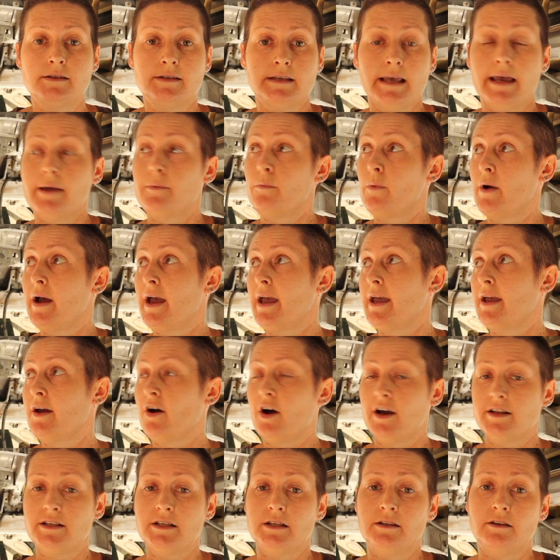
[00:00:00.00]
the same way
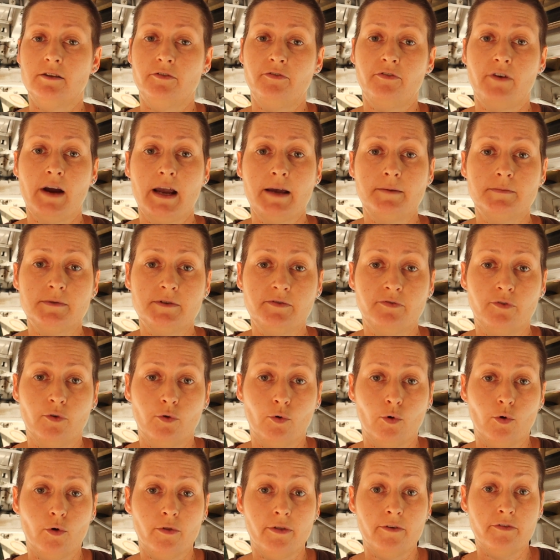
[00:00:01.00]
I did the frames
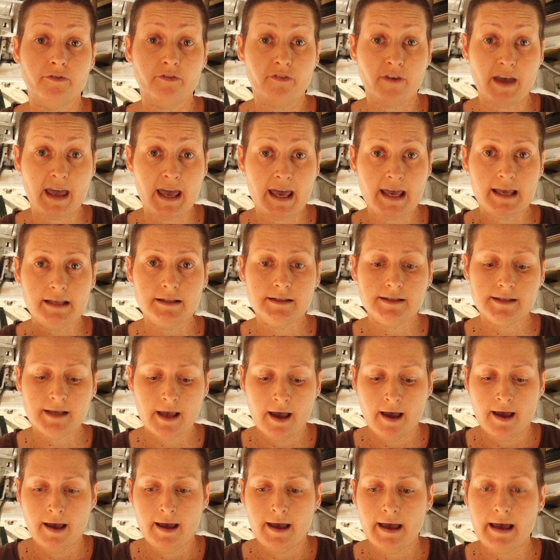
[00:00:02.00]
for the fans,
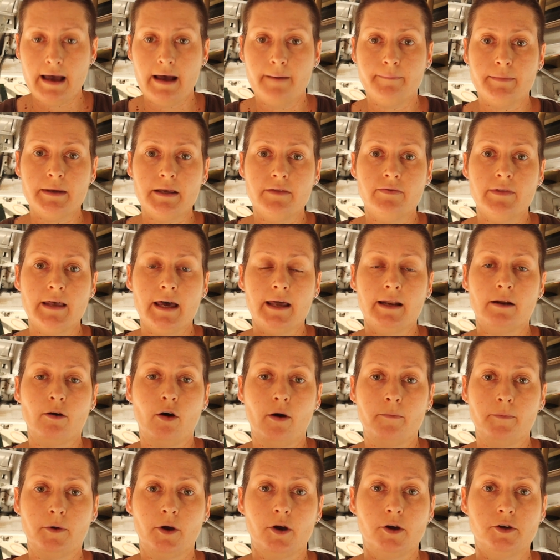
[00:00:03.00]
in that
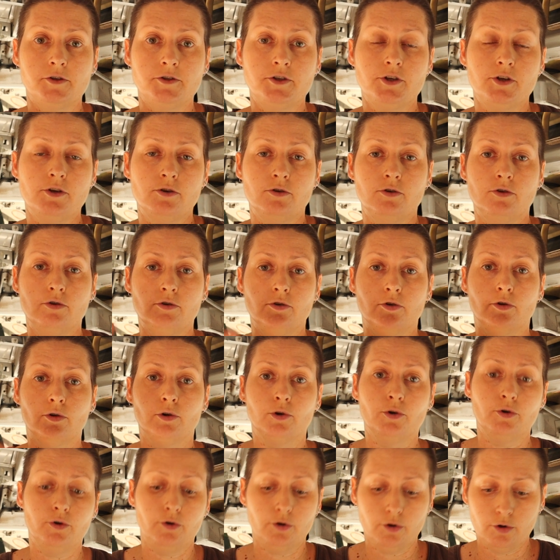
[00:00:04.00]
I'm going to
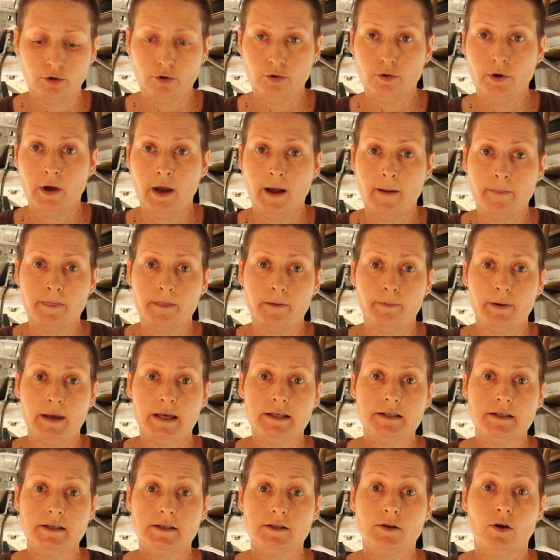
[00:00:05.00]
glue the
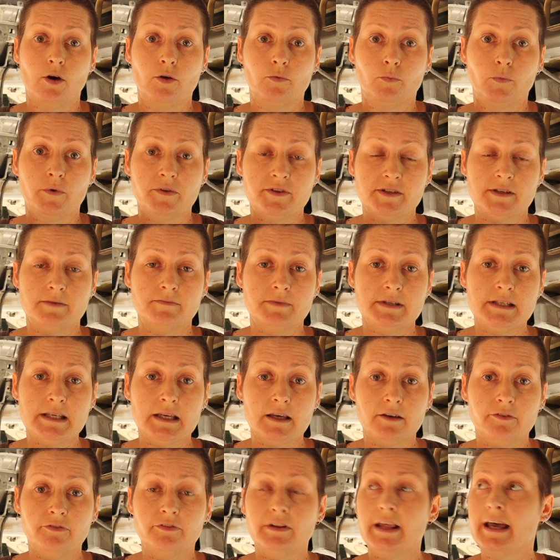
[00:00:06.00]
pieces on with some
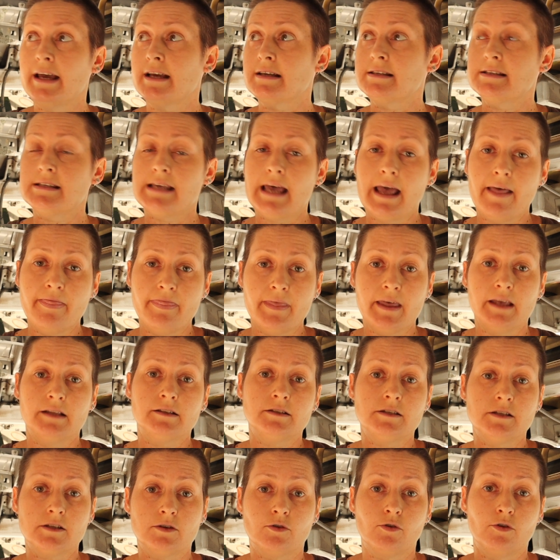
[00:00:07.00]
Sikaflex and
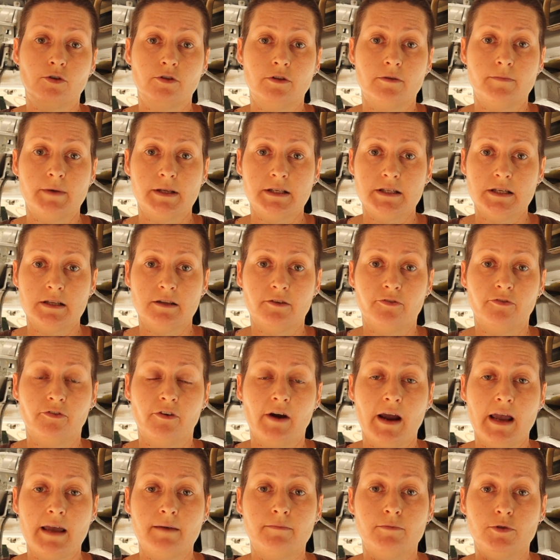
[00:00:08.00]
then screw them into the
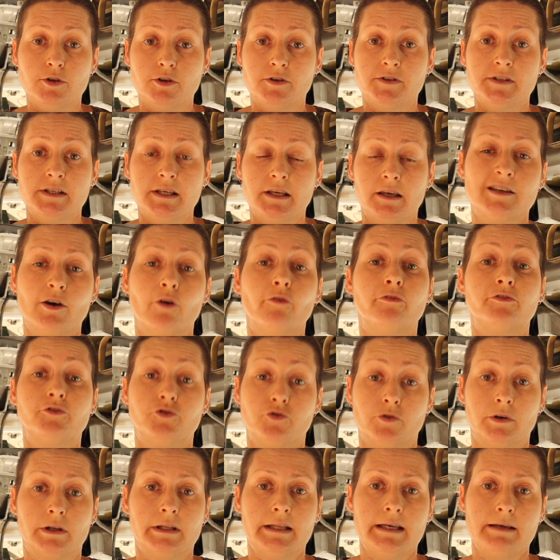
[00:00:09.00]
frame using
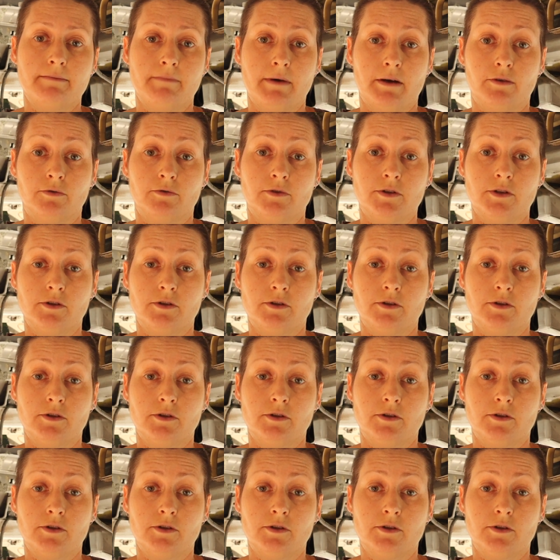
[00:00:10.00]
self-drilling metal